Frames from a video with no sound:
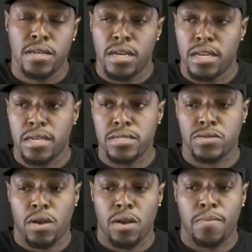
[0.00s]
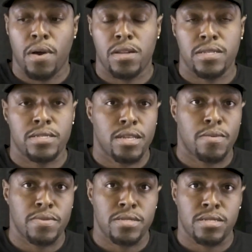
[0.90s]
and they'll draw up all of the
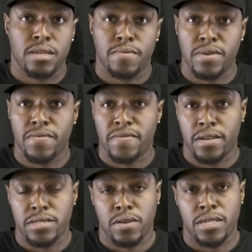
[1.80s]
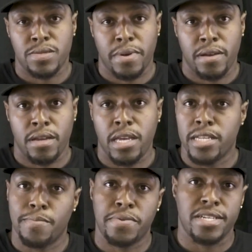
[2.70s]
numbers and be very transparent, and
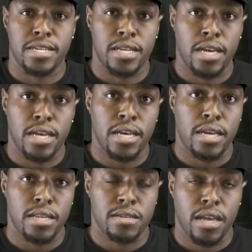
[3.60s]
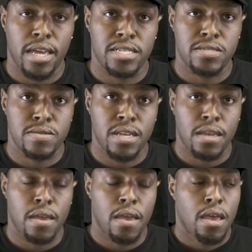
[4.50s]
they put it in a HUD, a HUD.